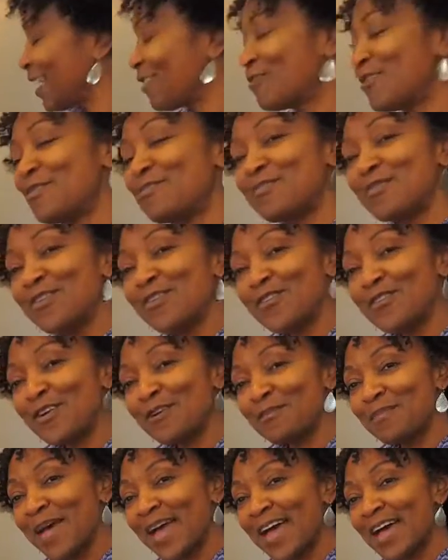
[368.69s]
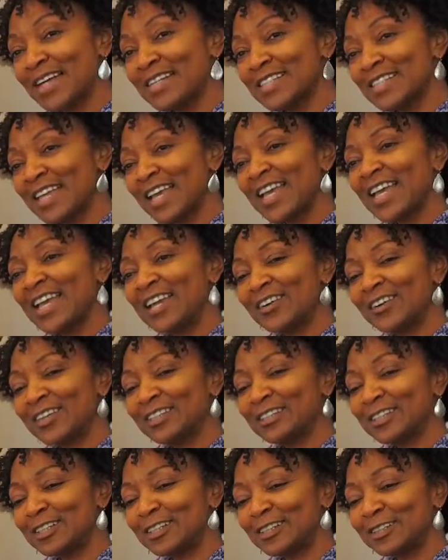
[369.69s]
Remove your mask, enter
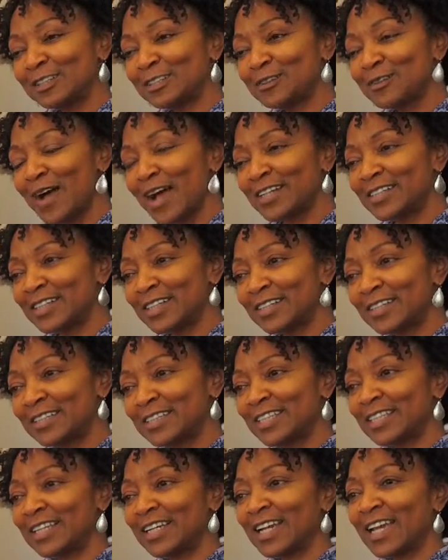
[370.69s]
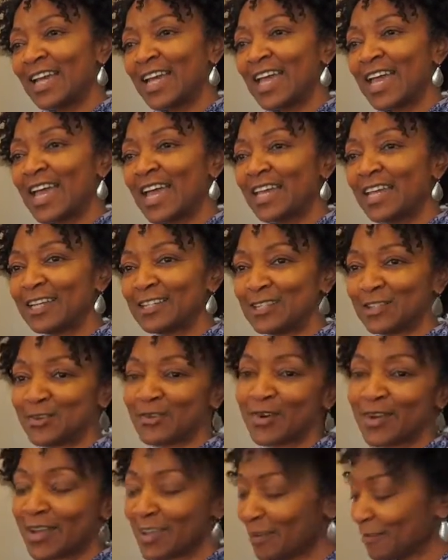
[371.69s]
into your true identity, and
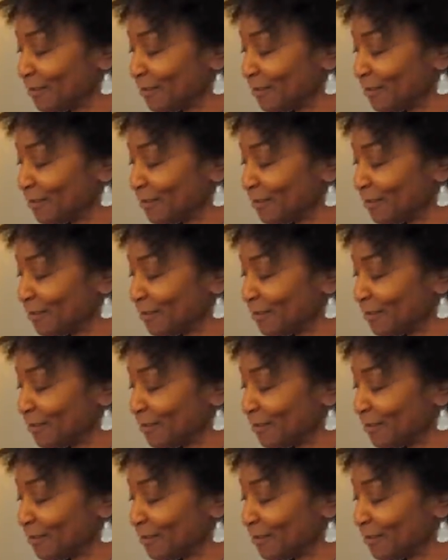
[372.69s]
enjoy.